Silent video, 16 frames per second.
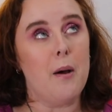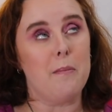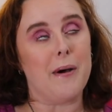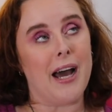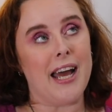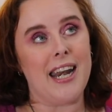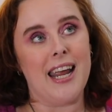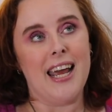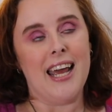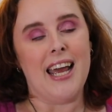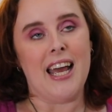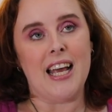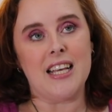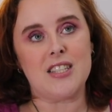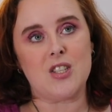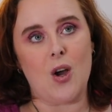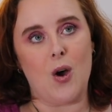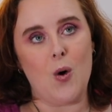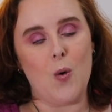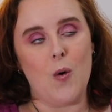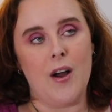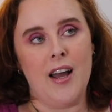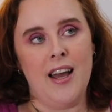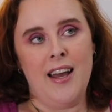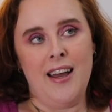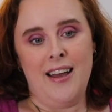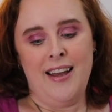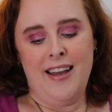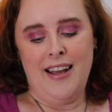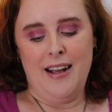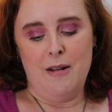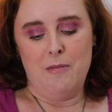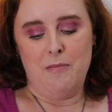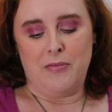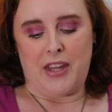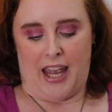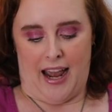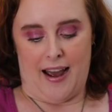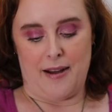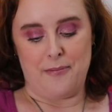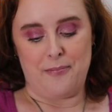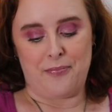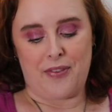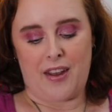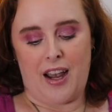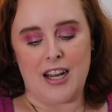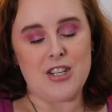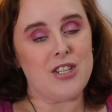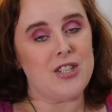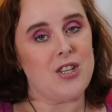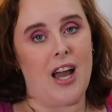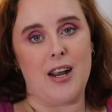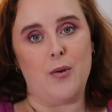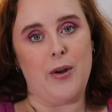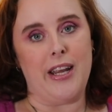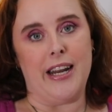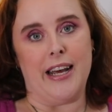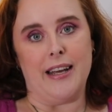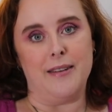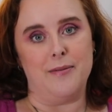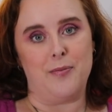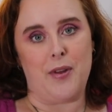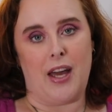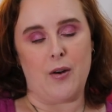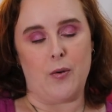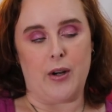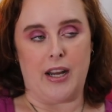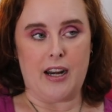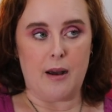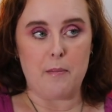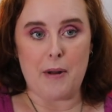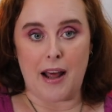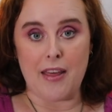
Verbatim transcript: But so yeah, I just, I don't need it. I don't need it,